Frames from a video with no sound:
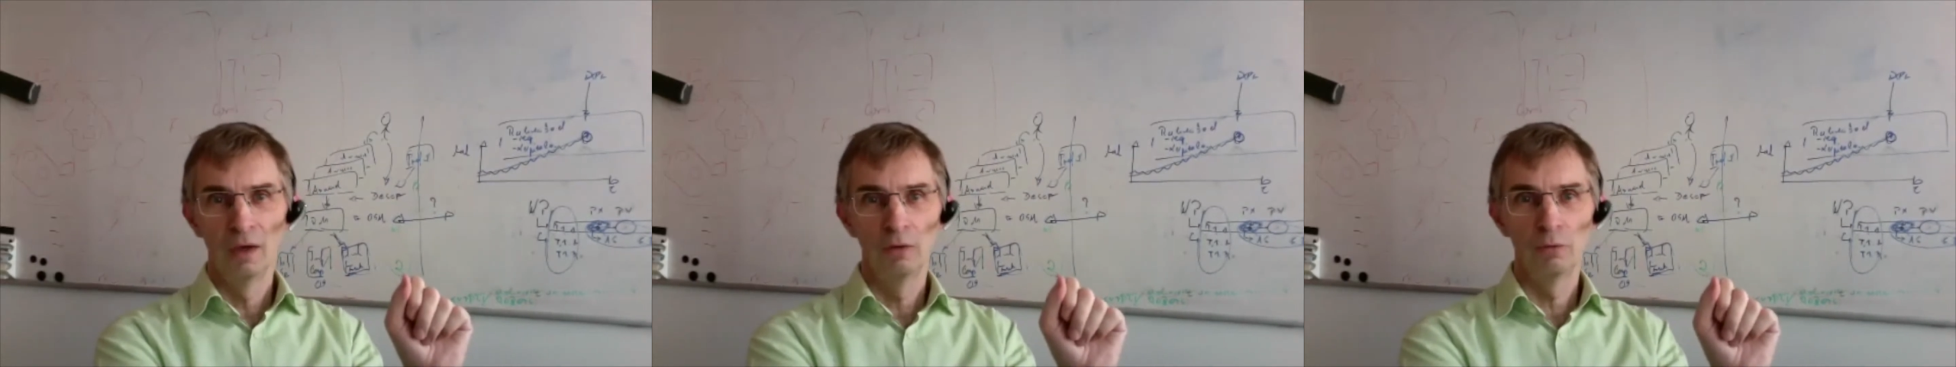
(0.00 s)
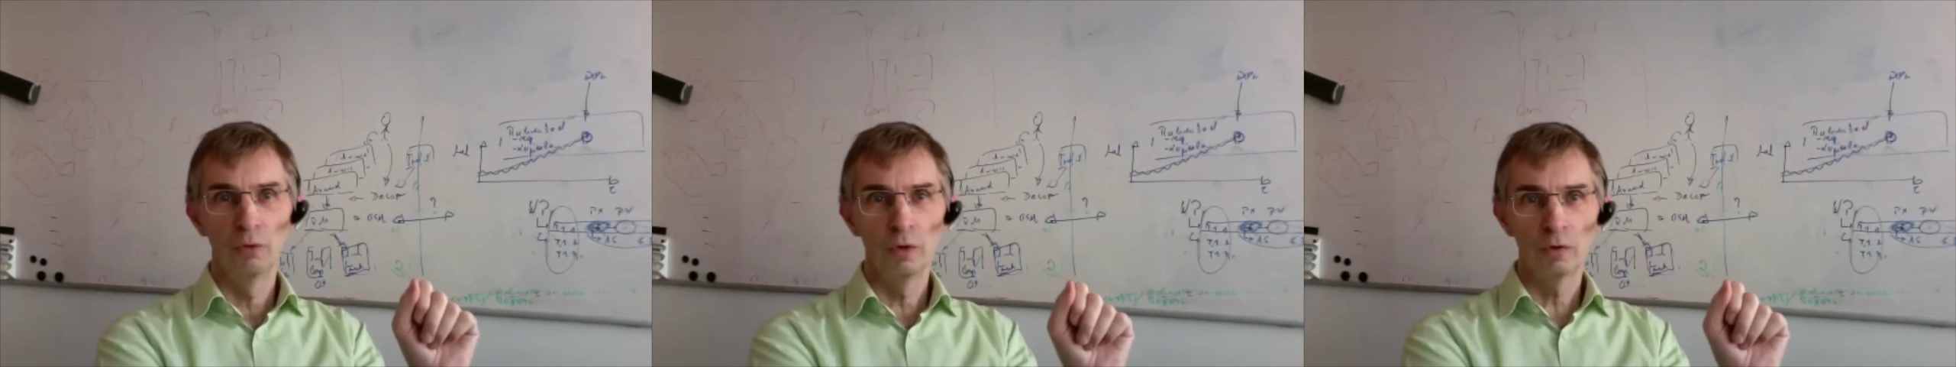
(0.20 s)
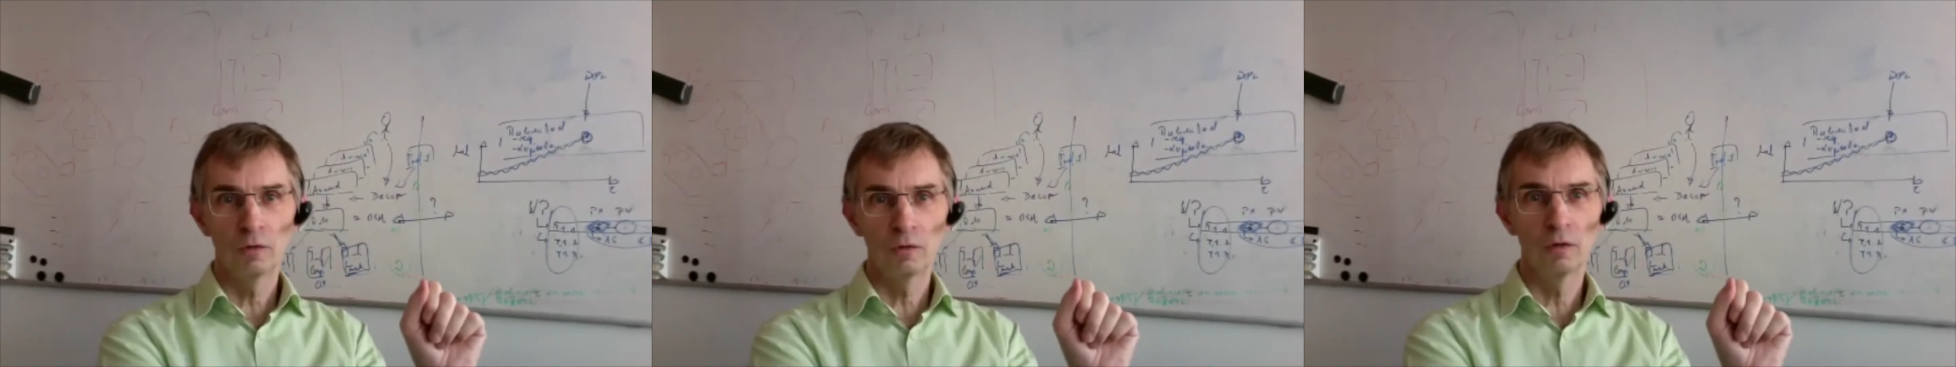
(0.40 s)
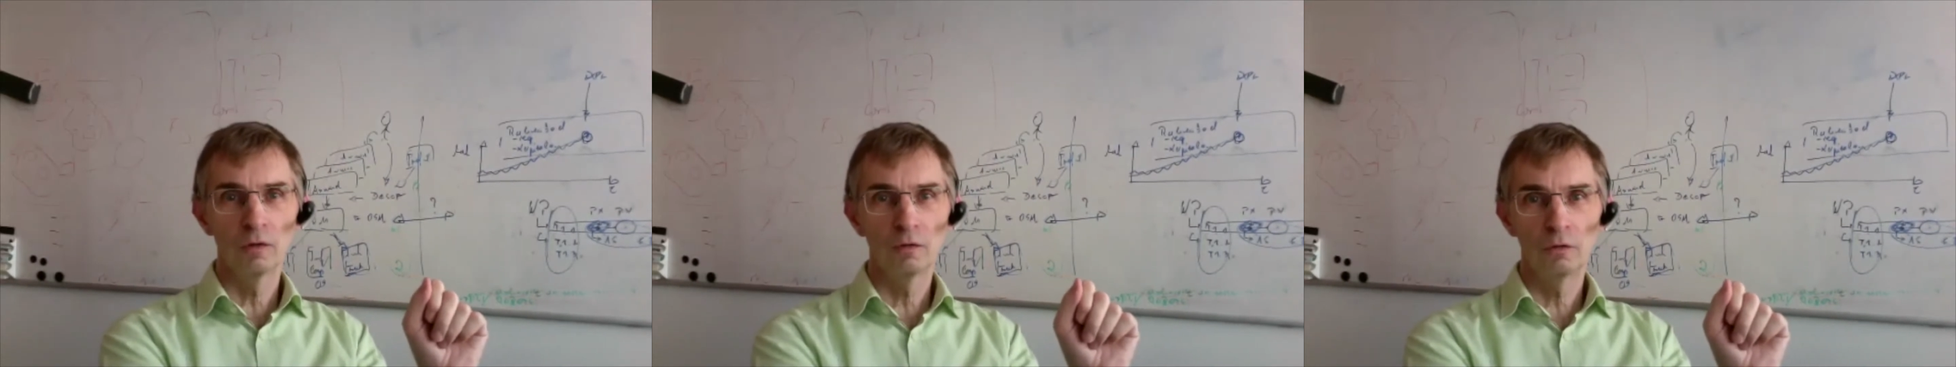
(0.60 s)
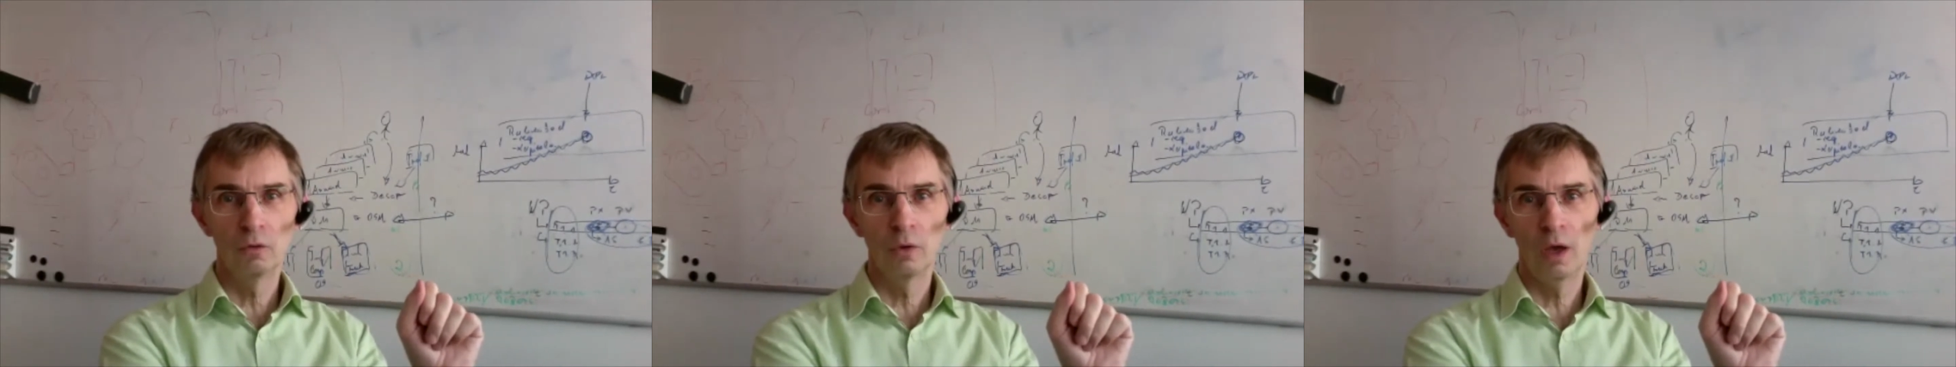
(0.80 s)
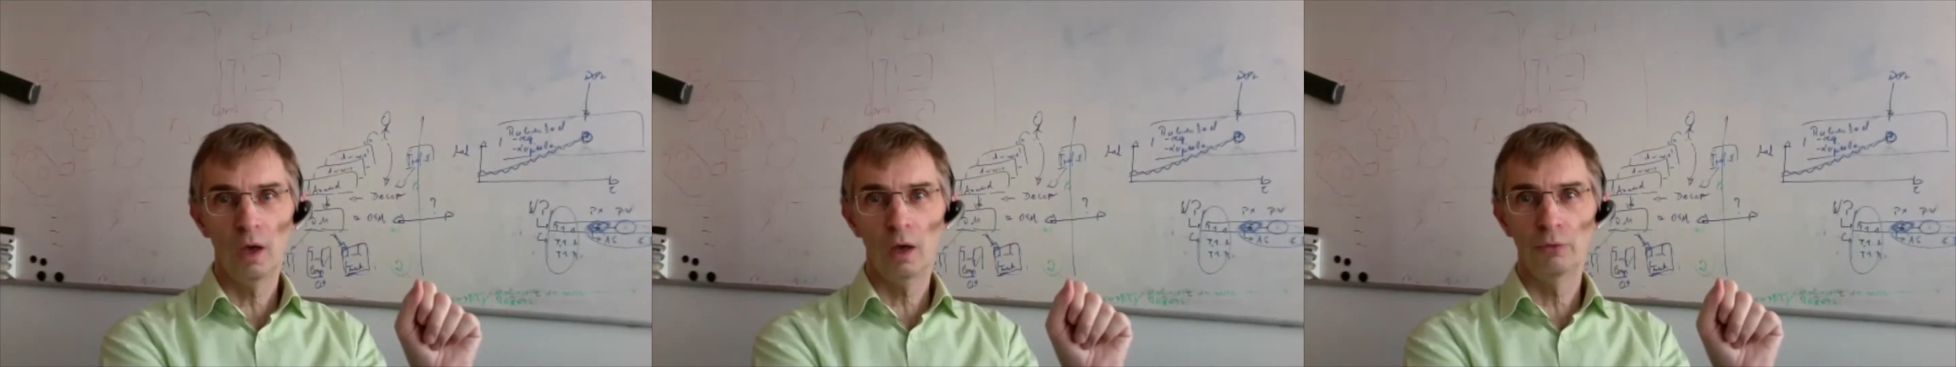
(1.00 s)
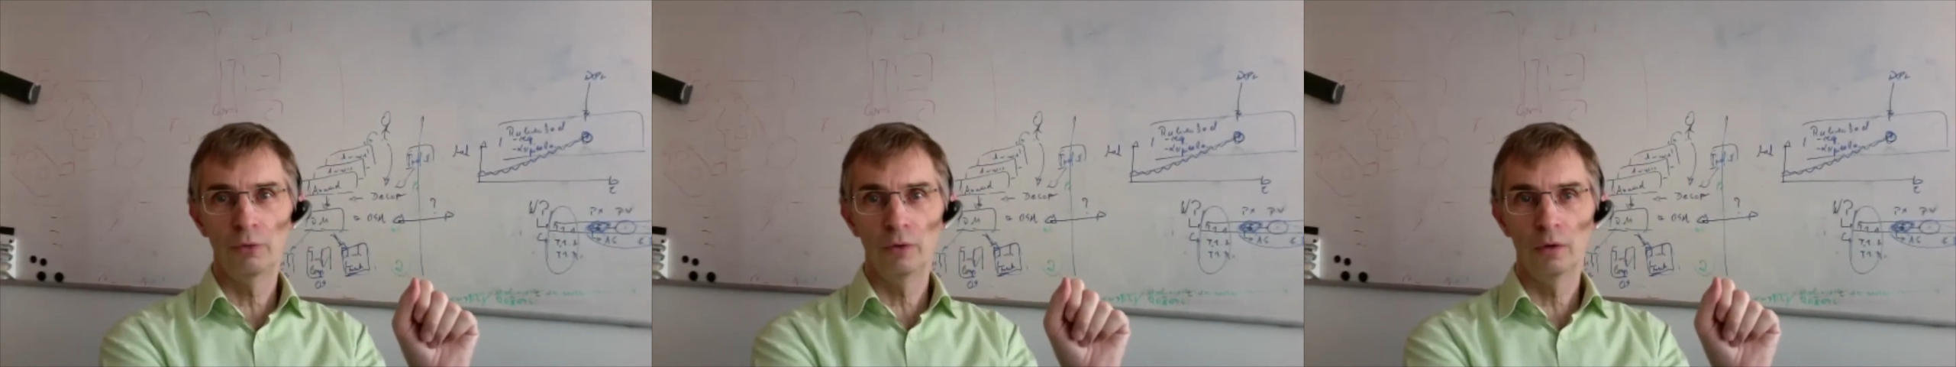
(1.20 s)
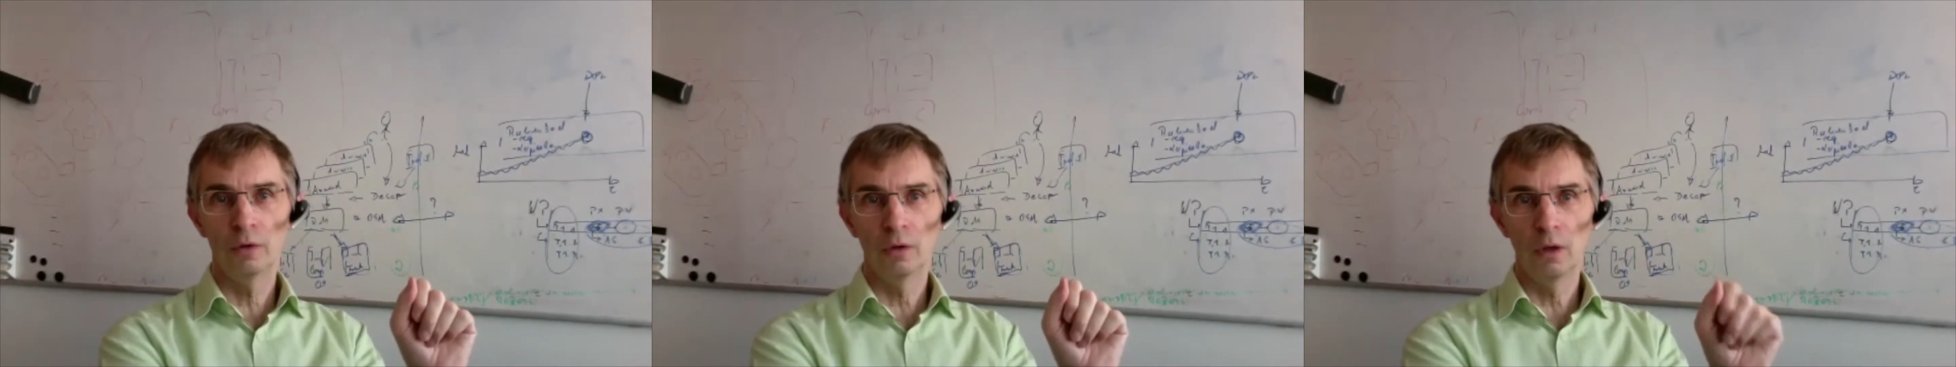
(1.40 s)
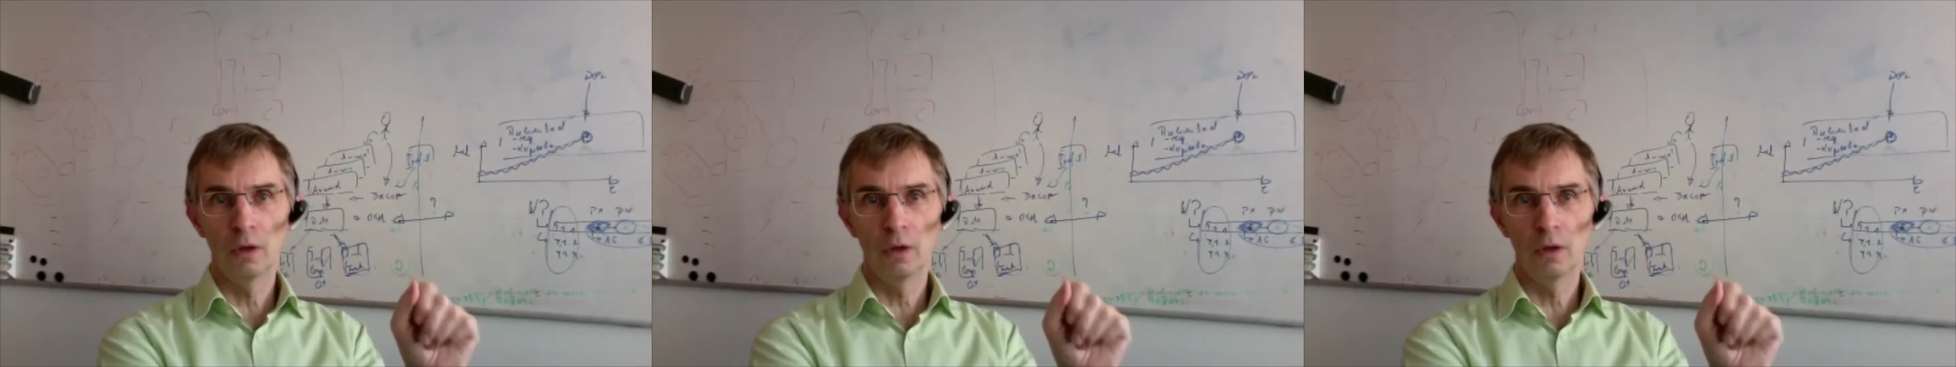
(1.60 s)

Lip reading: versus you have a